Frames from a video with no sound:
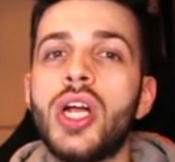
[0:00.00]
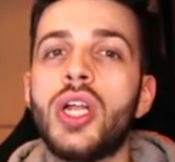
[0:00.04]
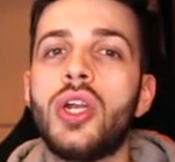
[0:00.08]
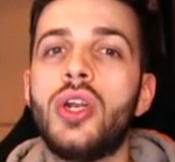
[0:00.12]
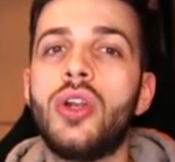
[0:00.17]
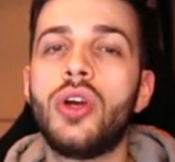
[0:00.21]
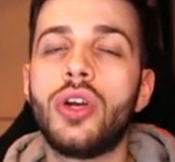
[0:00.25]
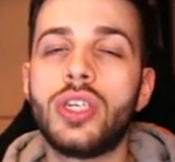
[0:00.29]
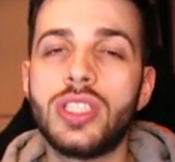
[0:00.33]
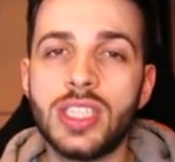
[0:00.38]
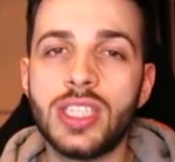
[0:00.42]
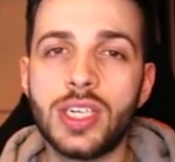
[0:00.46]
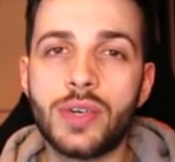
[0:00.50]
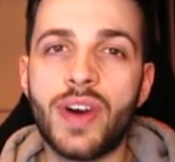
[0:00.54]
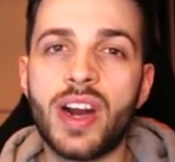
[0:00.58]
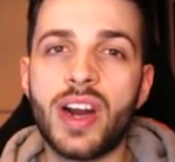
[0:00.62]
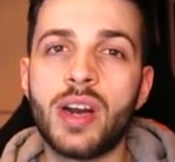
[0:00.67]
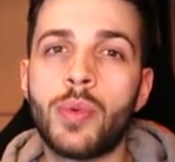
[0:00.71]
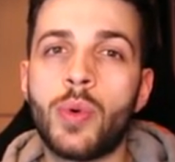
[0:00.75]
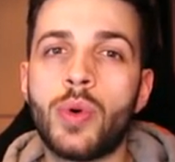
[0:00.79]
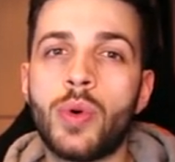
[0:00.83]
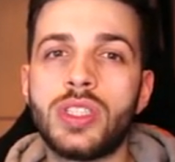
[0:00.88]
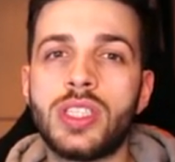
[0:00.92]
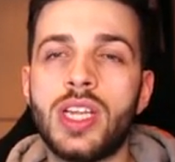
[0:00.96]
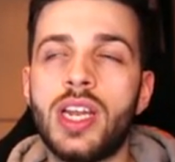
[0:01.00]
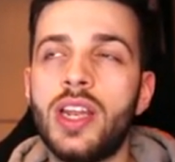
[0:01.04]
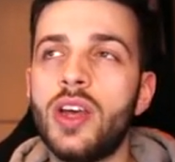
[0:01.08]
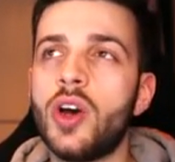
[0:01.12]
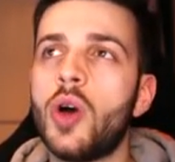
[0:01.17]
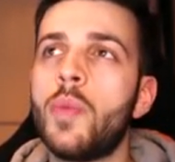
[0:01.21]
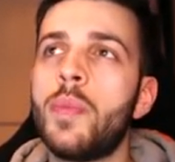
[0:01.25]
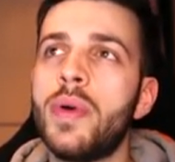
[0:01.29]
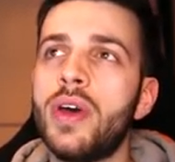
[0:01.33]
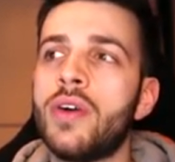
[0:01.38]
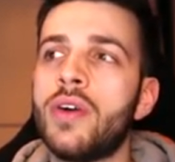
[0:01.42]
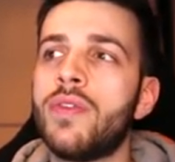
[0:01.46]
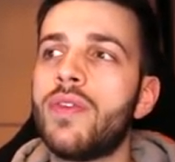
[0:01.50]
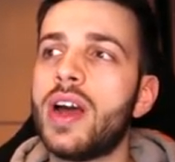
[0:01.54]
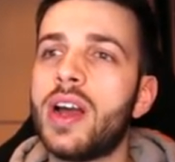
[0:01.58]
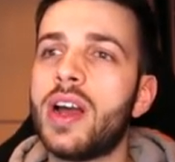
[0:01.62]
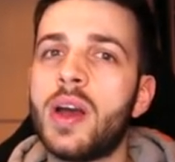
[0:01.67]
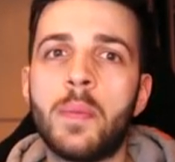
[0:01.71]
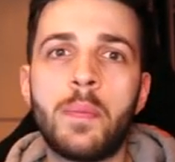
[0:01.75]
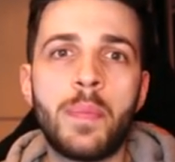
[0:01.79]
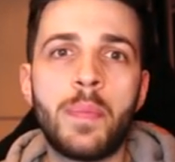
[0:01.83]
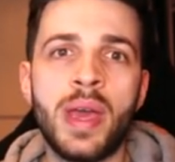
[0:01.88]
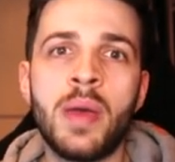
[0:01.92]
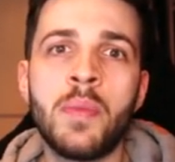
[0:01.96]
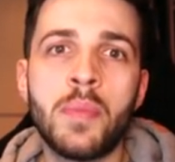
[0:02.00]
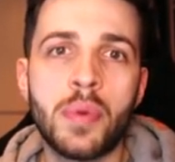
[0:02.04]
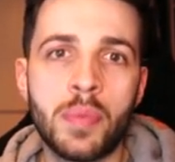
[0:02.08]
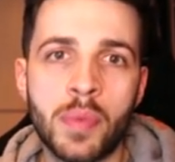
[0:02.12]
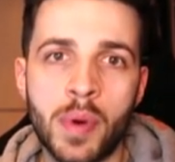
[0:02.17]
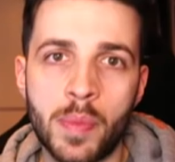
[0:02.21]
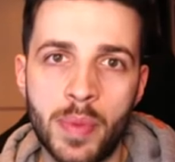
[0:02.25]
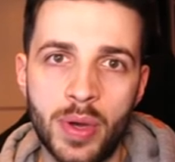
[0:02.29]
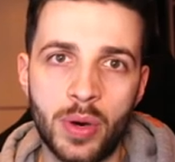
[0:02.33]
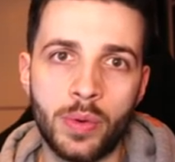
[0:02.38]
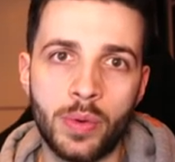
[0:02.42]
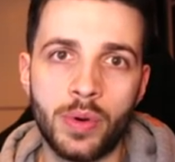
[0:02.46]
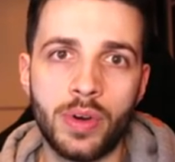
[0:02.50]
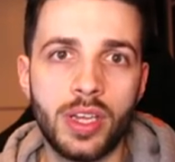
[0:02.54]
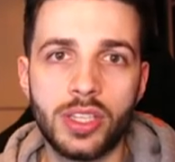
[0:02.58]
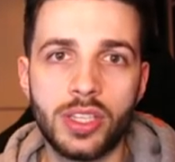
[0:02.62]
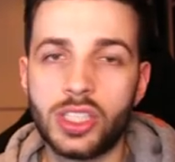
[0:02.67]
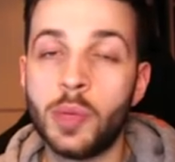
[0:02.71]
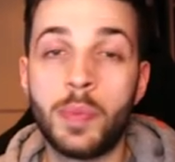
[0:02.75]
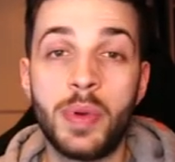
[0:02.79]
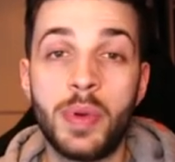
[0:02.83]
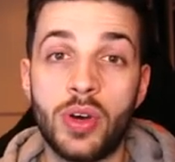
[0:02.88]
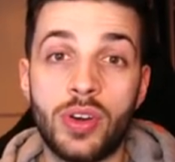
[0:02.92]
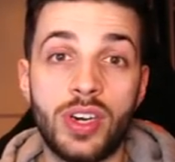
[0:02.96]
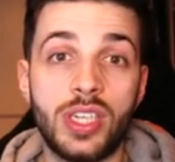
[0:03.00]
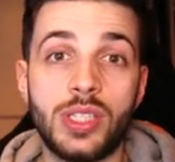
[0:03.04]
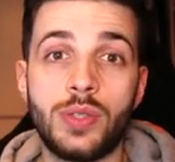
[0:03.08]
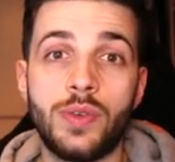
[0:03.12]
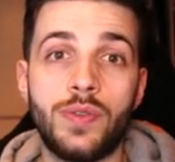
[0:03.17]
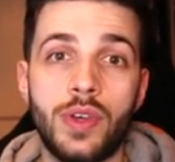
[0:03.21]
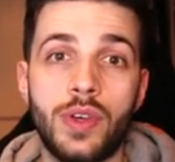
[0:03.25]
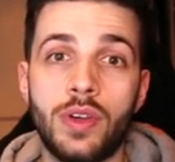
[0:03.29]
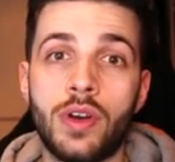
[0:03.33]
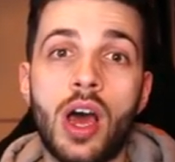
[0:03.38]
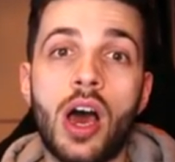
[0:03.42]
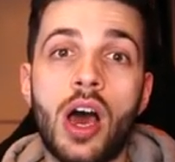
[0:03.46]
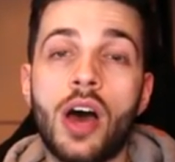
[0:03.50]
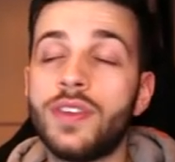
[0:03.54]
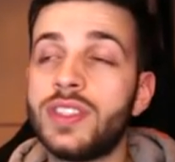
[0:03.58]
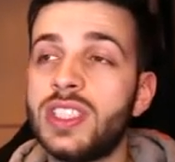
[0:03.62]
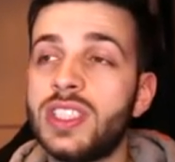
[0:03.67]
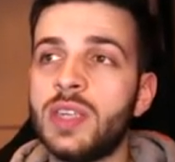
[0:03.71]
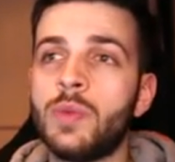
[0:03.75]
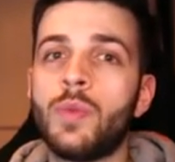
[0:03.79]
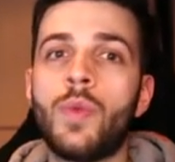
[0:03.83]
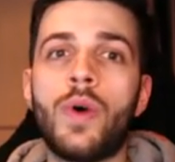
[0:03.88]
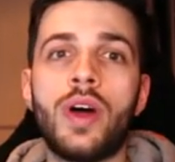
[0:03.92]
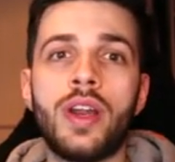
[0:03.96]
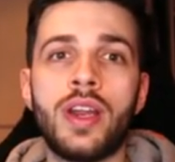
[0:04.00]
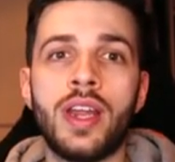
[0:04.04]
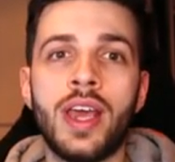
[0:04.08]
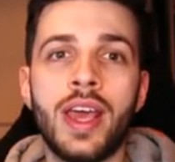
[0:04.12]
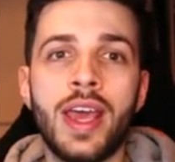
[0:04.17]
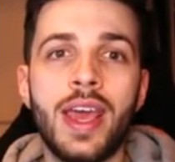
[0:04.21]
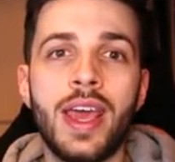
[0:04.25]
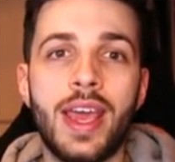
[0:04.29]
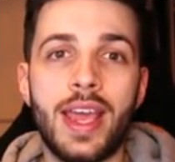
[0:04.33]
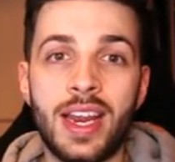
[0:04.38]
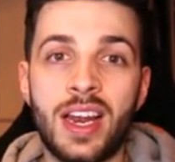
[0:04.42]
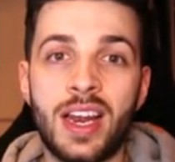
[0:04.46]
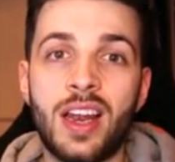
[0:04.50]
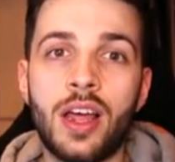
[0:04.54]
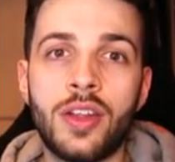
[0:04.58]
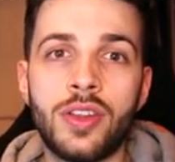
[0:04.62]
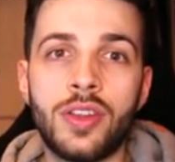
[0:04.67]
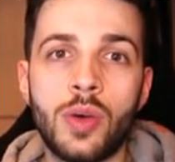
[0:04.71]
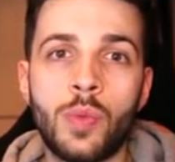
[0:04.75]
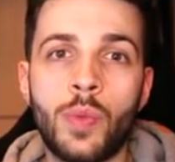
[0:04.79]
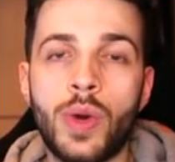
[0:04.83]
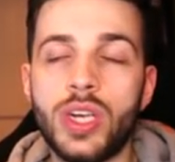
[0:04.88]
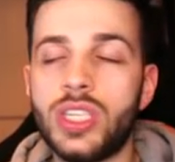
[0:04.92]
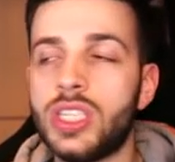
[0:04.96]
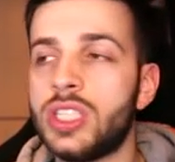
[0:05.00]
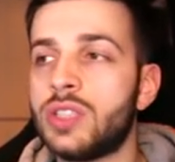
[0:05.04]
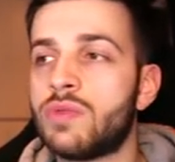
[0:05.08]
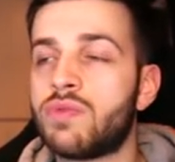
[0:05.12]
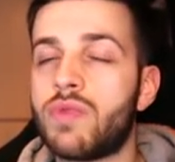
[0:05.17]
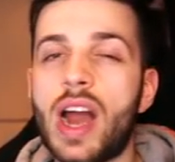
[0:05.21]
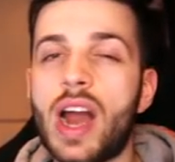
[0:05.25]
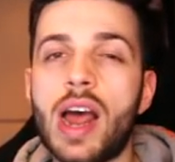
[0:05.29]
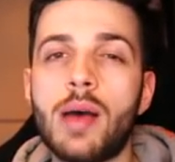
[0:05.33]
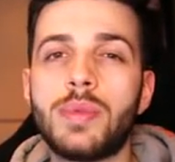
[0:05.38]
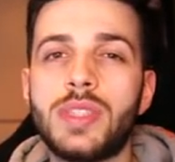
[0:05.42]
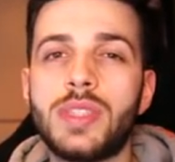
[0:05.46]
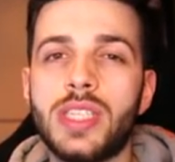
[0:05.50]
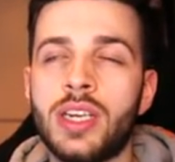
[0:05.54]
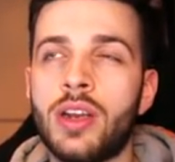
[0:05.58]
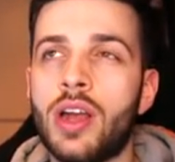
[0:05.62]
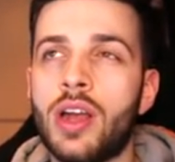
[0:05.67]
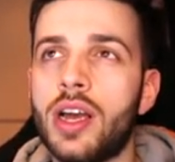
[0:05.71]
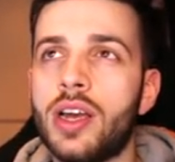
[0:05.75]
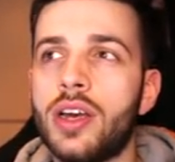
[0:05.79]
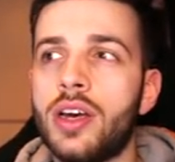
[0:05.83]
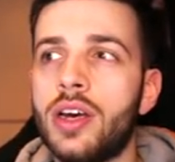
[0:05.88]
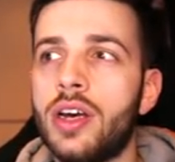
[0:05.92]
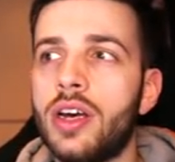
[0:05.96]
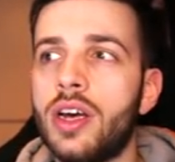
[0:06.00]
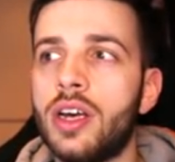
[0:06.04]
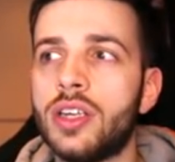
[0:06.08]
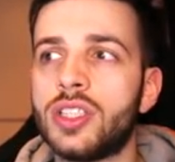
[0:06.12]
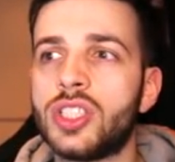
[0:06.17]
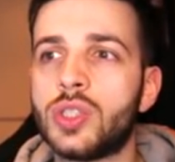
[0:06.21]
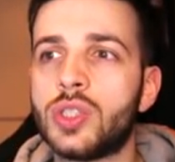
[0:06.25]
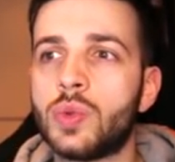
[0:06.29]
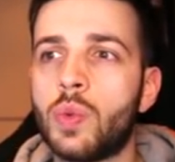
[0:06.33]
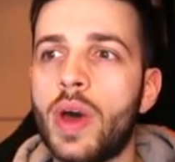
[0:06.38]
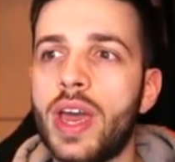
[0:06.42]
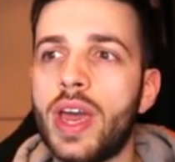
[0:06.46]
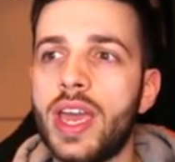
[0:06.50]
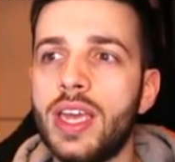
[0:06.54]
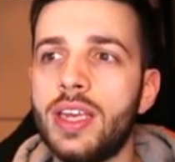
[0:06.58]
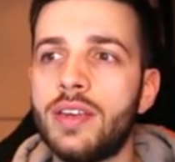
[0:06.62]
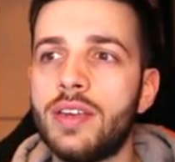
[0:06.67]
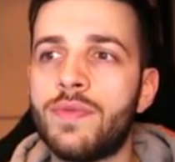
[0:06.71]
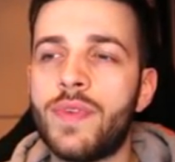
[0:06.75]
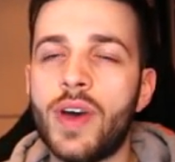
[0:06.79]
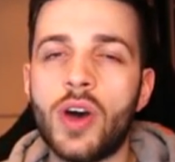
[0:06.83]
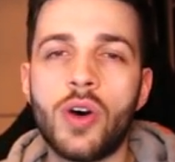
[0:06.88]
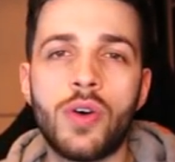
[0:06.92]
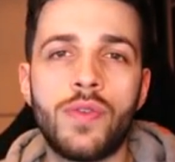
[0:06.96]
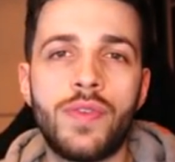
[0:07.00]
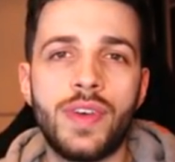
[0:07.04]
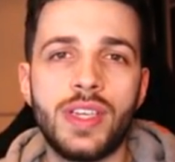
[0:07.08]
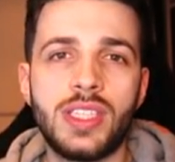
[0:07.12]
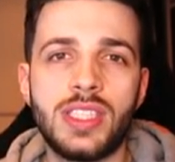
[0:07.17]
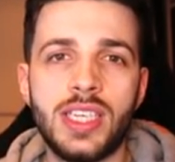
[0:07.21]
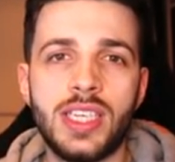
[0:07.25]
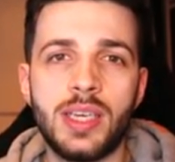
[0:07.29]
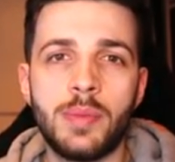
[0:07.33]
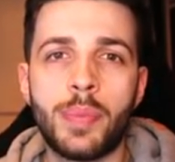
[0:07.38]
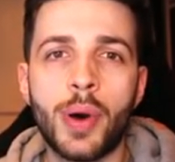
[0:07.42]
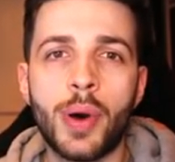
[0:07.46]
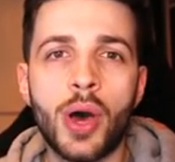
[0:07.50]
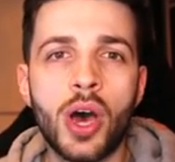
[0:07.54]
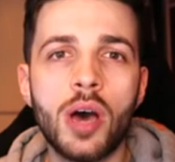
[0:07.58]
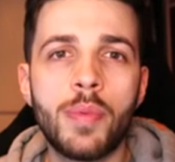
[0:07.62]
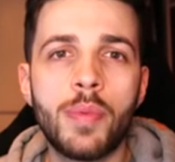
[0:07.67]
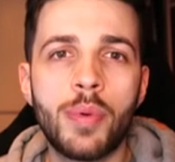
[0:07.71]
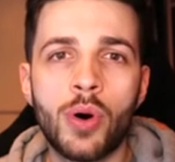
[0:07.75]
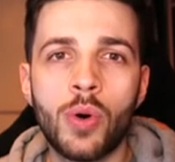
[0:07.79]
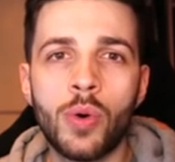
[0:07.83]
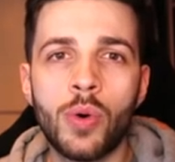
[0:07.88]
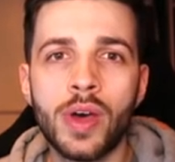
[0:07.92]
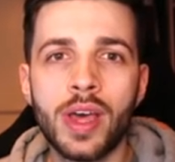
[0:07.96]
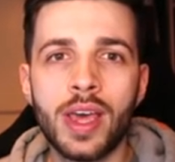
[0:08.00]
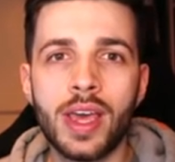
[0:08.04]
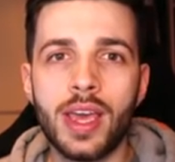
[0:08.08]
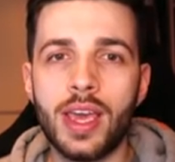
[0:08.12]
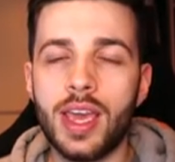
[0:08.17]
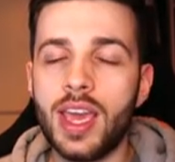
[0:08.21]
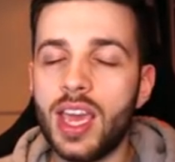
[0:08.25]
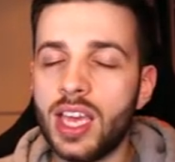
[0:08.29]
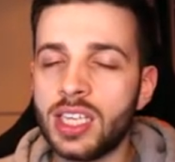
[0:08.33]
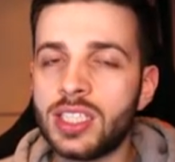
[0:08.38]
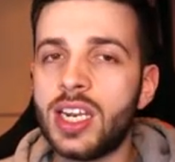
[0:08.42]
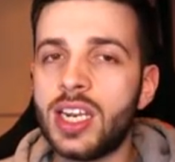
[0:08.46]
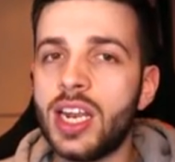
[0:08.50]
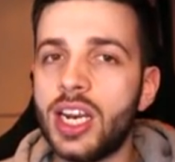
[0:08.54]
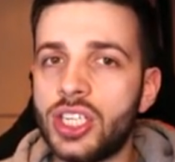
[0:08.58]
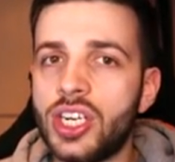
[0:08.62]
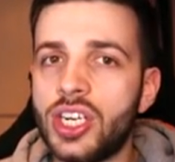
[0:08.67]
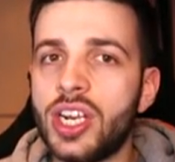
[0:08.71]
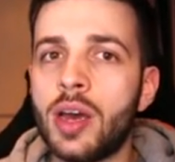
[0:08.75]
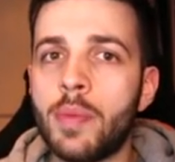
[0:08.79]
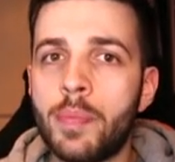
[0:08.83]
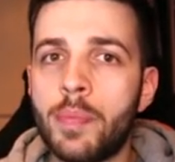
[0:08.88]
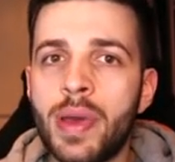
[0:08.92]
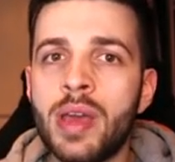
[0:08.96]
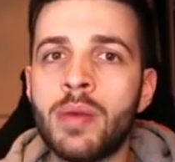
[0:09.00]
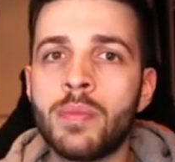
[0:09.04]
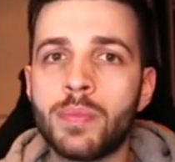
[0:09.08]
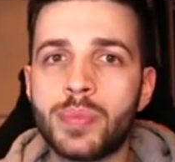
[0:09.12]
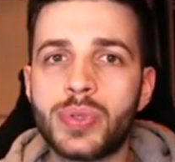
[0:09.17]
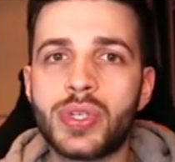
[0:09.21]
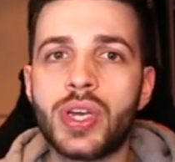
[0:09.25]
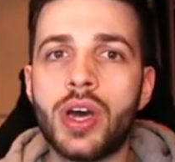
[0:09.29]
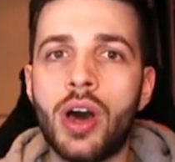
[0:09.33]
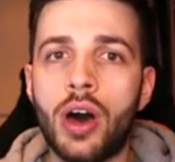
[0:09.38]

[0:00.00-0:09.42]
Looks incredible. It's a little bit of like a pimp mobile, to be honest with you. Like, I've seen one in London which is wrapped in like a, a suede velvety purple. It is literally a pimp's